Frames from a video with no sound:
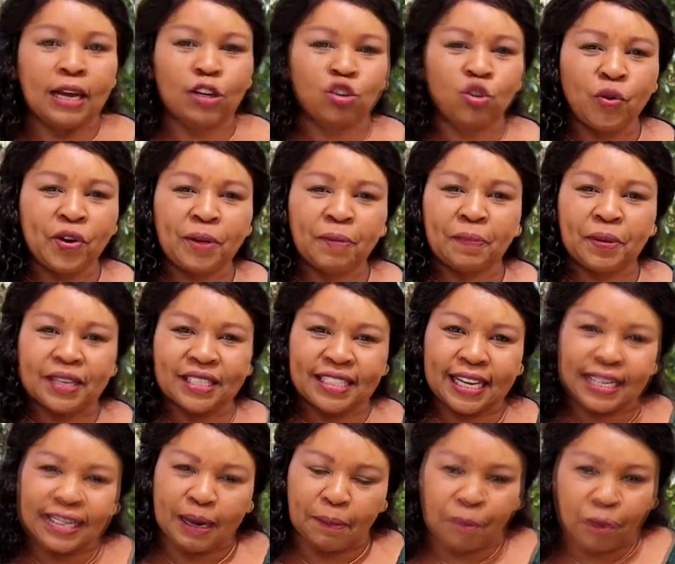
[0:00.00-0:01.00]
to
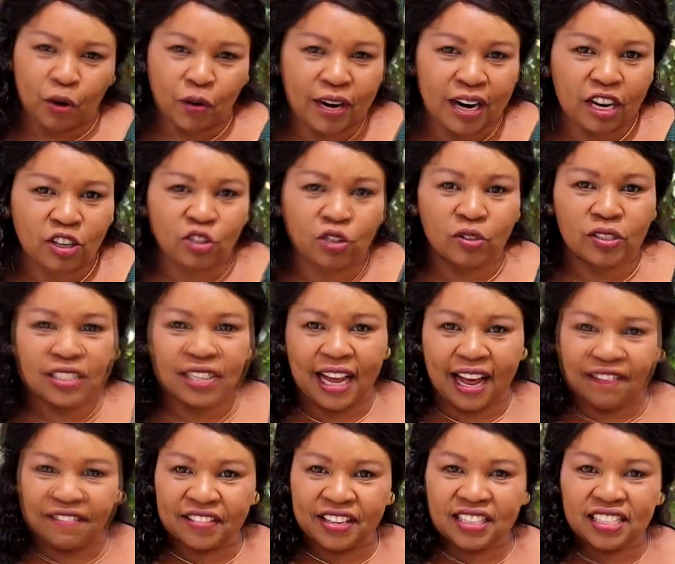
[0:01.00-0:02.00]
represent a product or
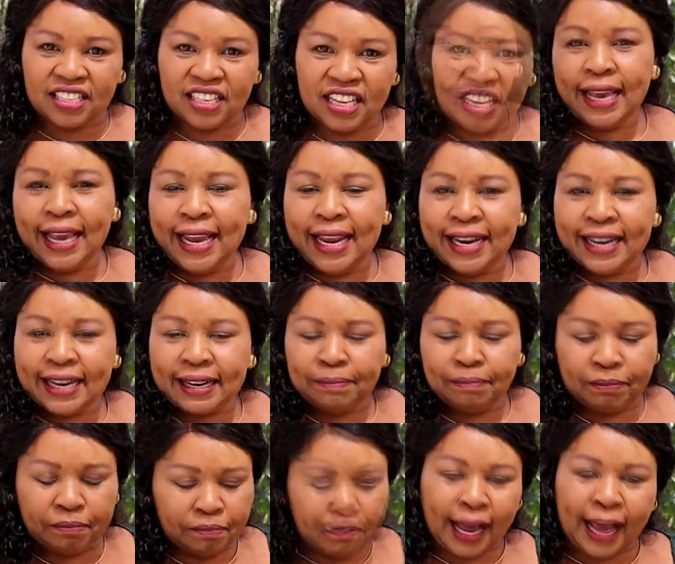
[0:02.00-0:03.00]
service in
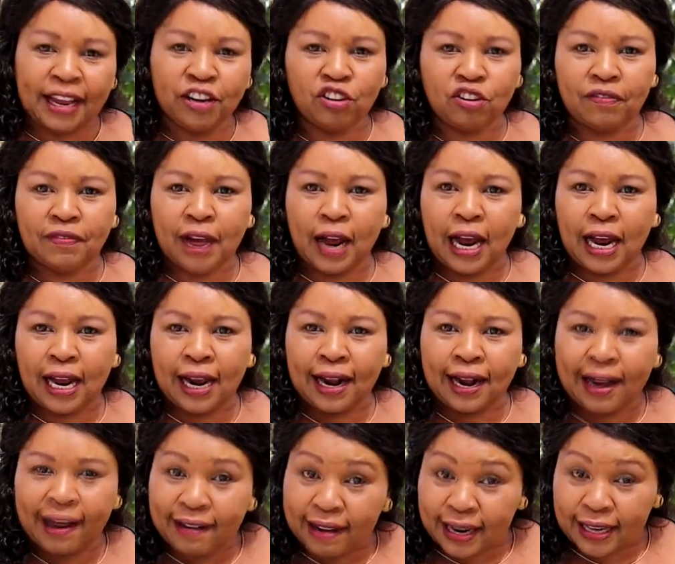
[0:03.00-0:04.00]
kind of a
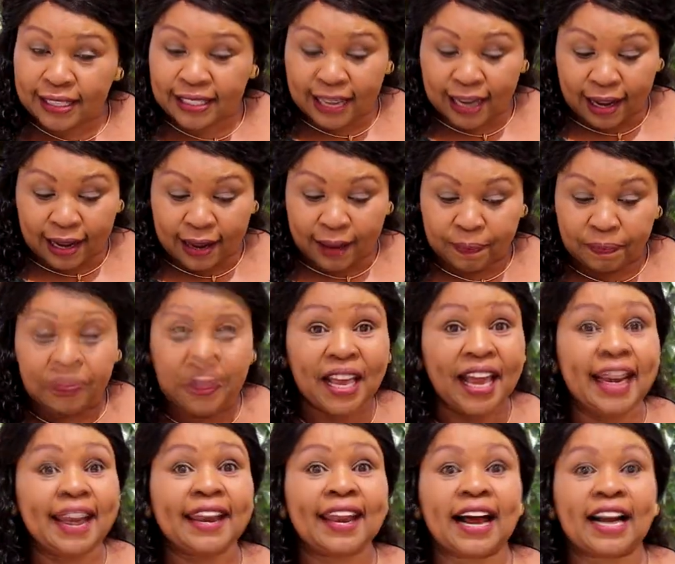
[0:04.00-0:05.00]
character
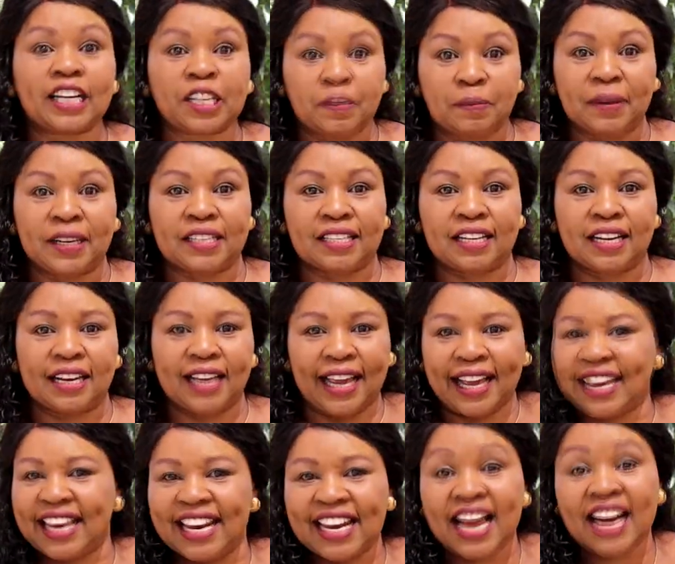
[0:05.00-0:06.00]
enactment.
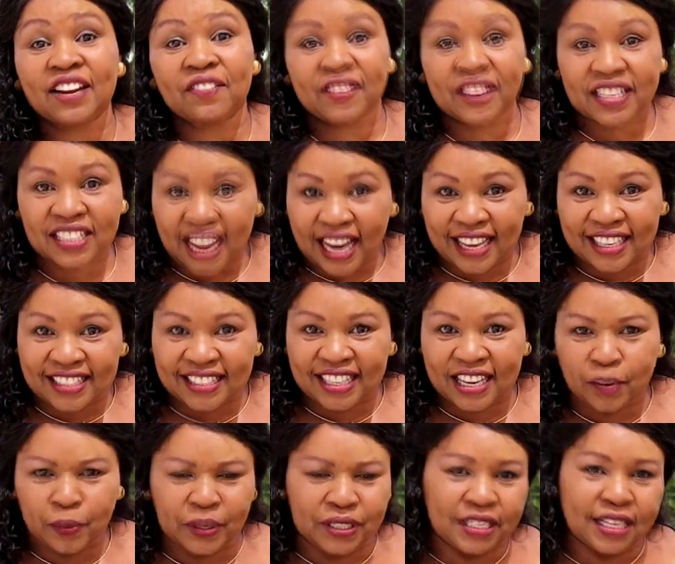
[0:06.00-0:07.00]
Like in
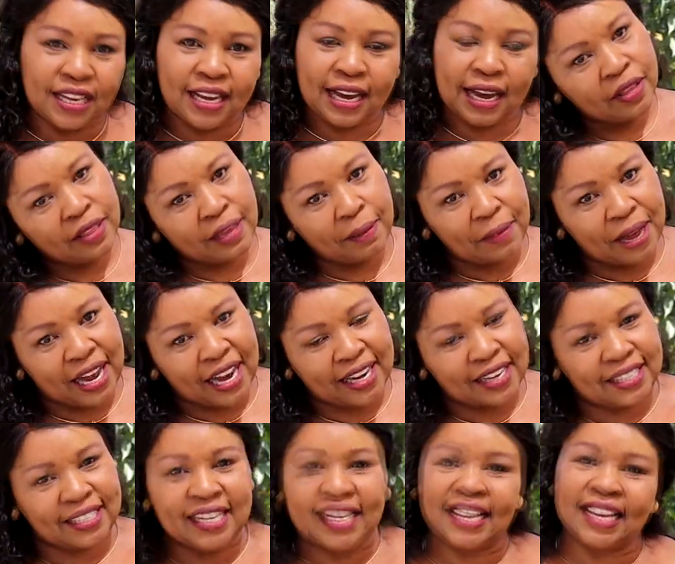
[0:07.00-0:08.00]
advertising, we see them
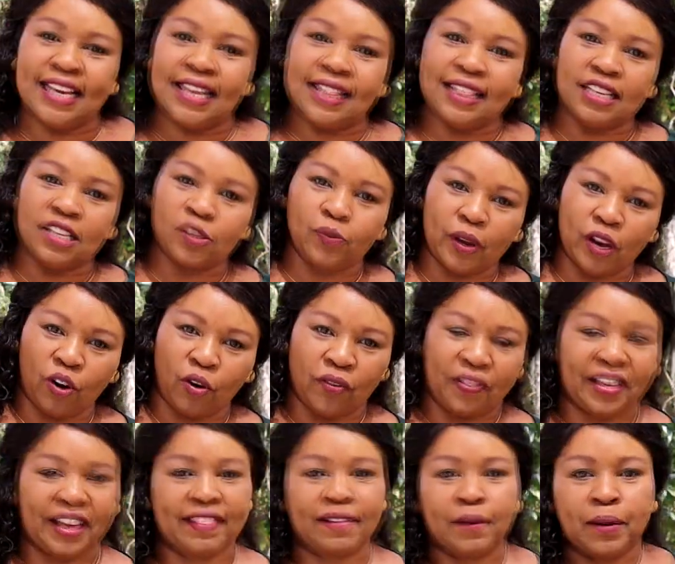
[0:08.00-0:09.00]
acting in this way or
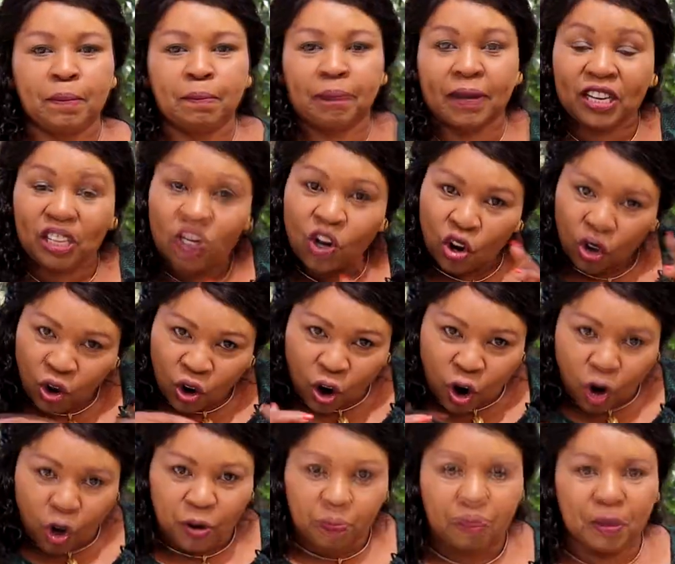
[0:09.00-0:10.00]
the other way, but
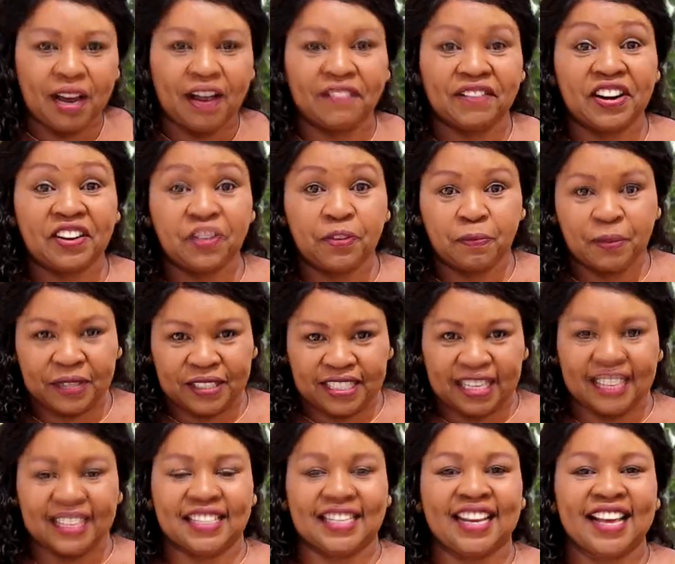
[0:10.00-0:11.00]
on behalf and
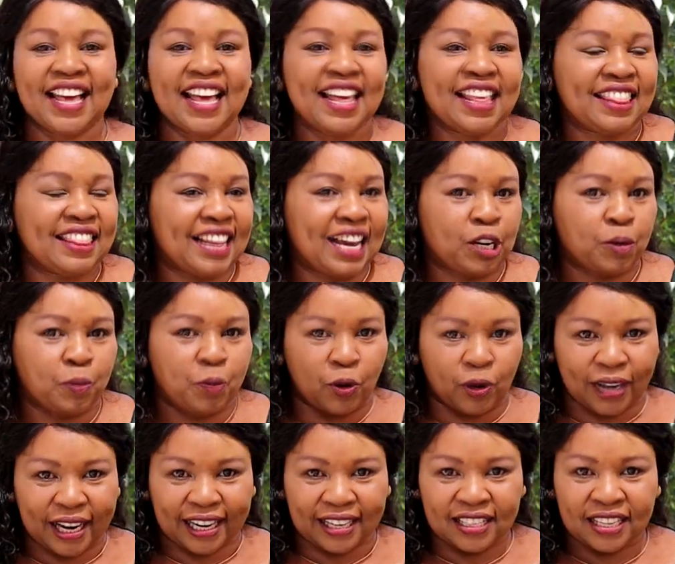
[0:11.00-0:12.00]
representing that
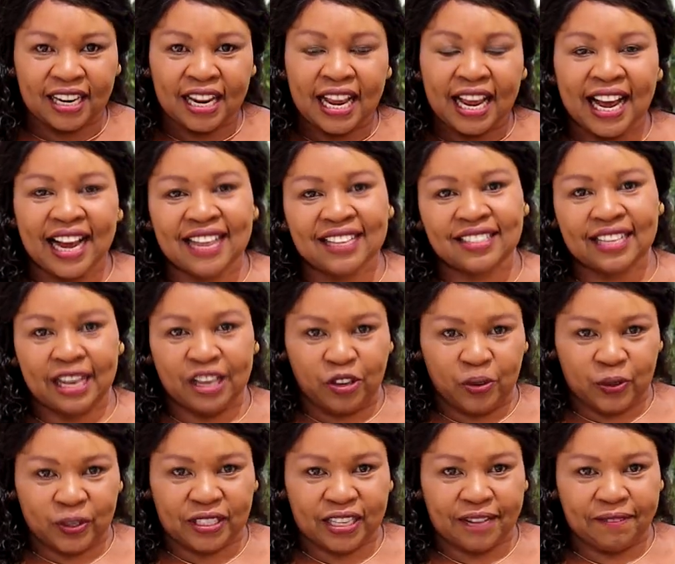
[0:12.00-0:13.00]
product as a
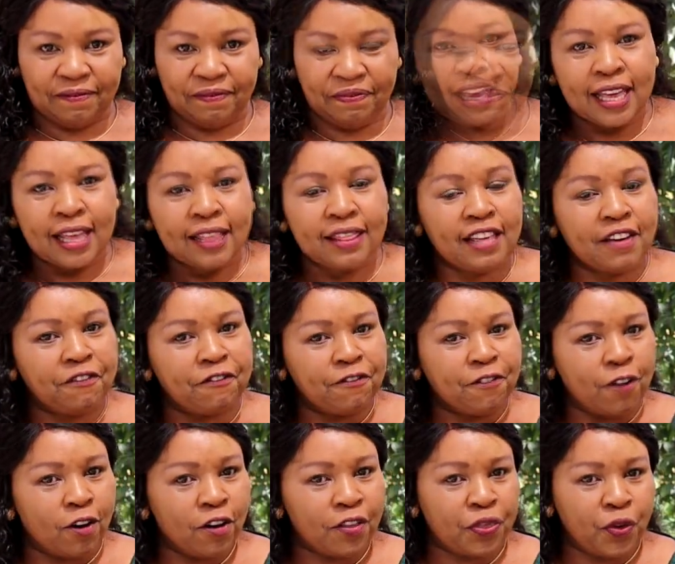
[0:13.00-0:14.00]
user. The
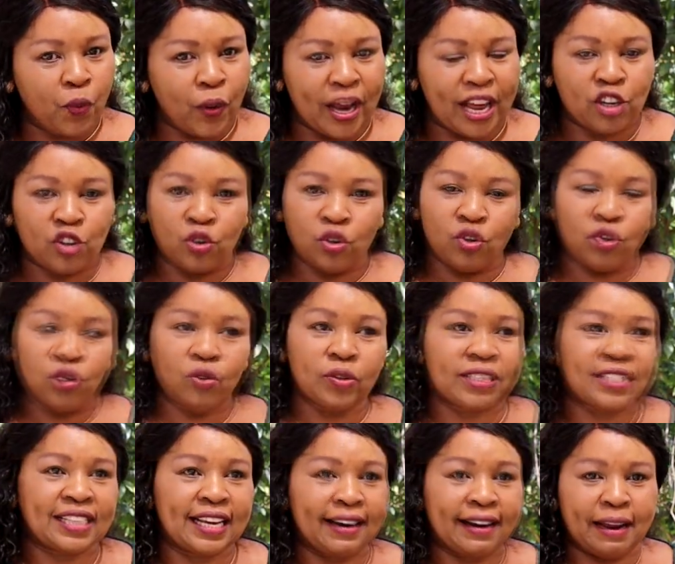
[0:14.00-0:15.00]
fourth way to
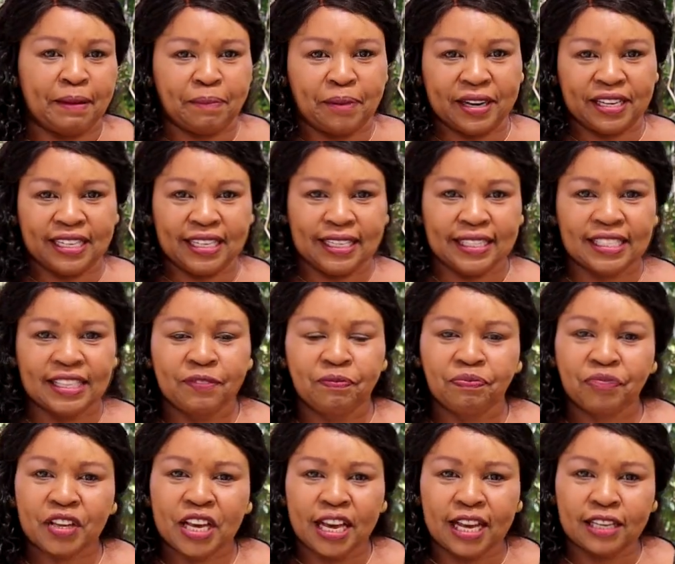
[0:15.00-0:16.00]
use celebrities
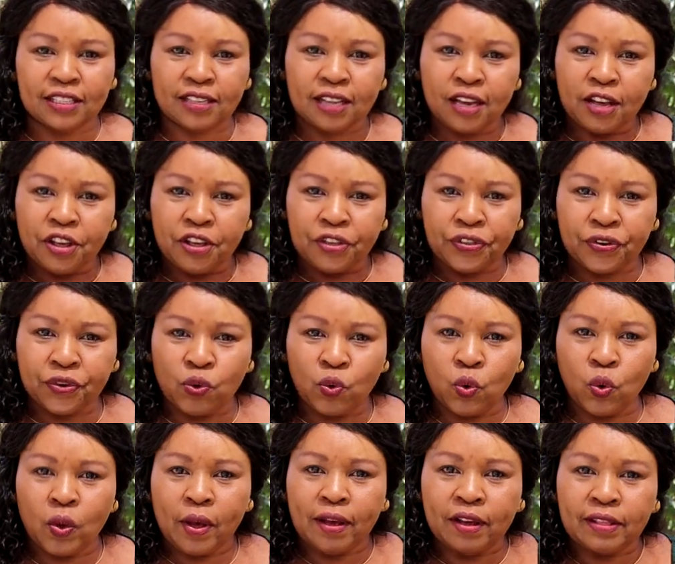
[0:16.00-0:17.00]
is
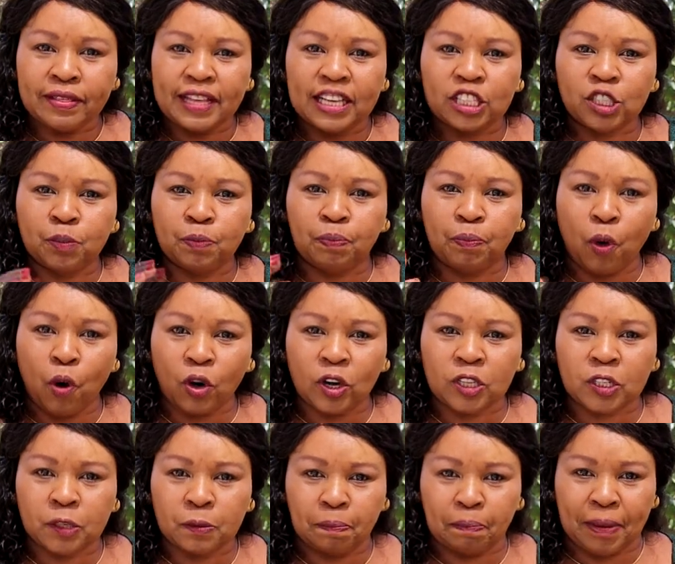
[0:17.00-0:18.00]
through the
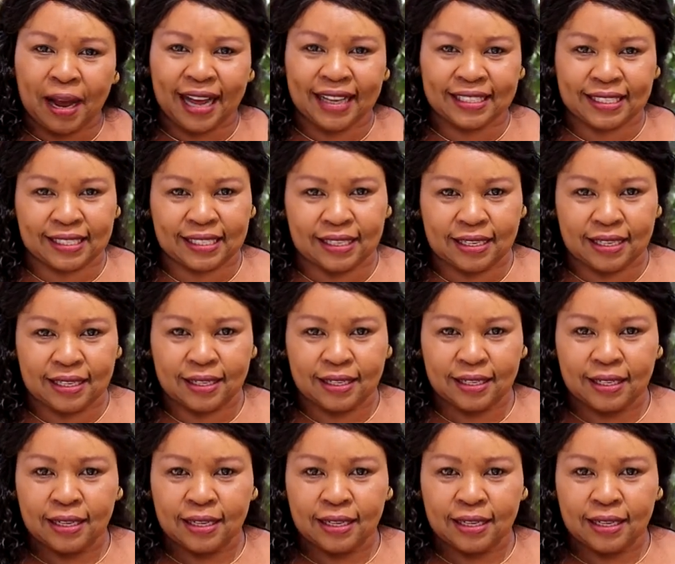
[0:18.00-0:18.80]
spokesperson